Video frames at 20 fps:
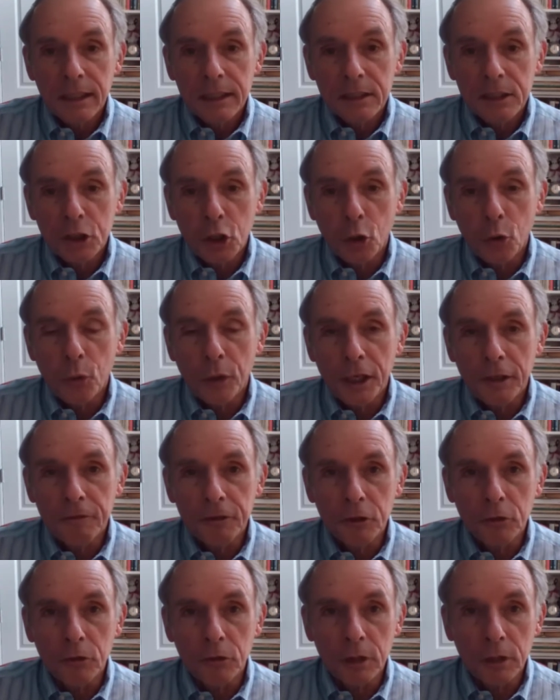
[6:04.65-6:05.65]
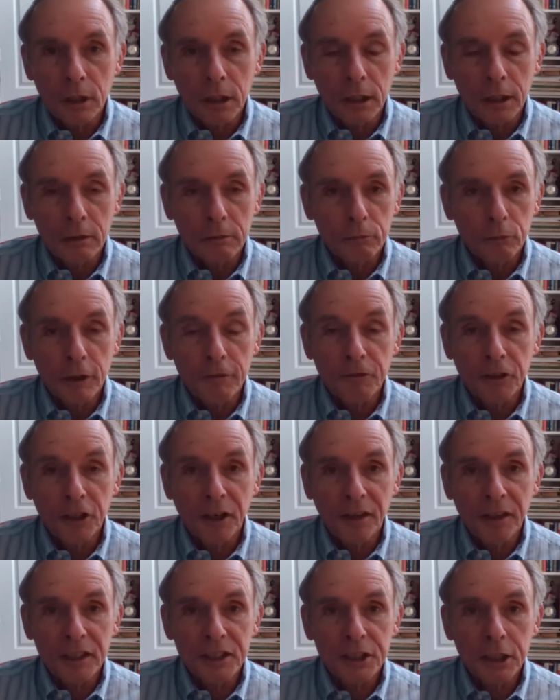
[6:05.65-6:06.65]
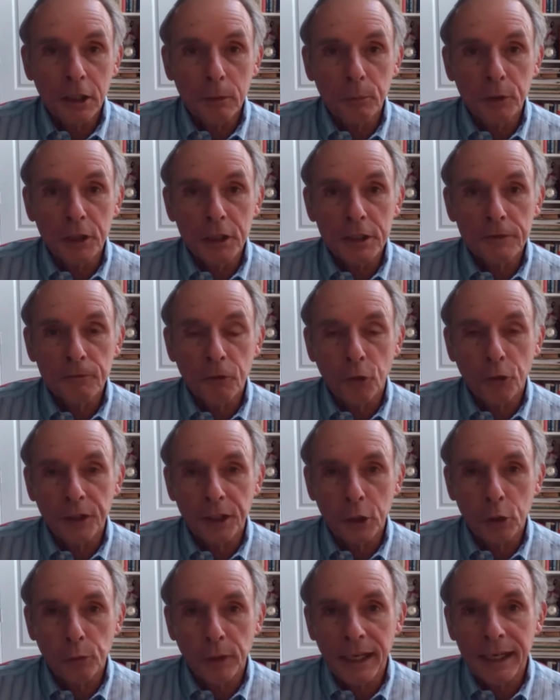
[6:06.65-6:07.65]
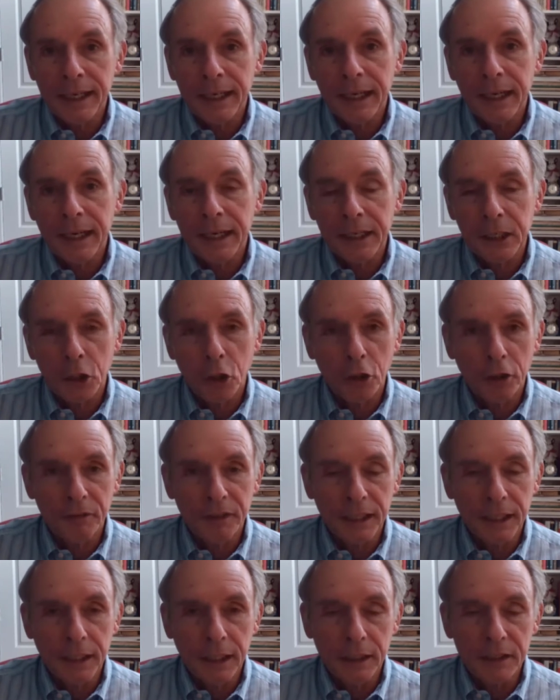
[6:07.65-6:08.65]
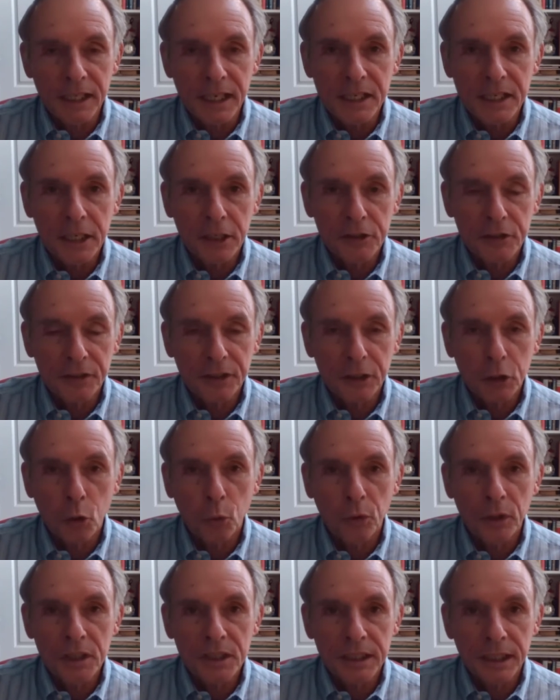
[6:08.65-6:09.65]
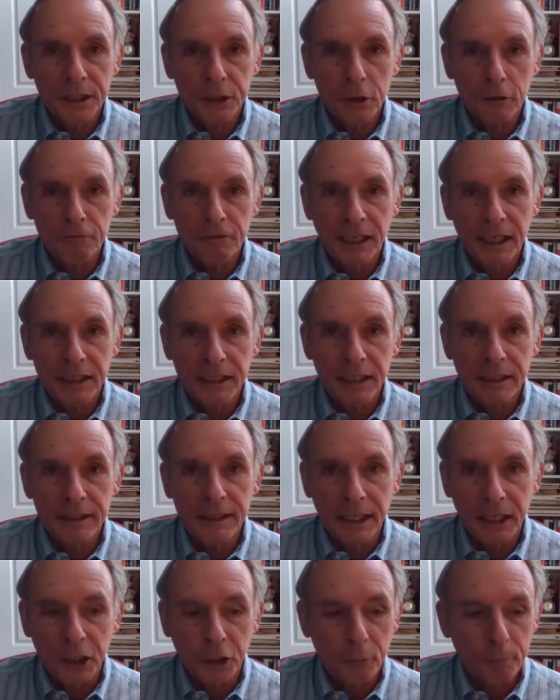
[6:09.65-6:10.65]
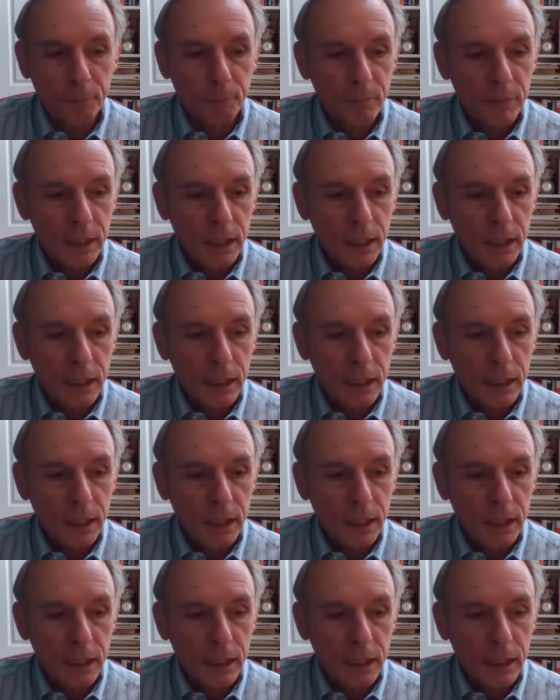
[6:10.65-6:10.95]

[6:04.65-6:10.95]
So if you'll refer to the syllabus for the grading and all of the details of the course, then you'll find it there.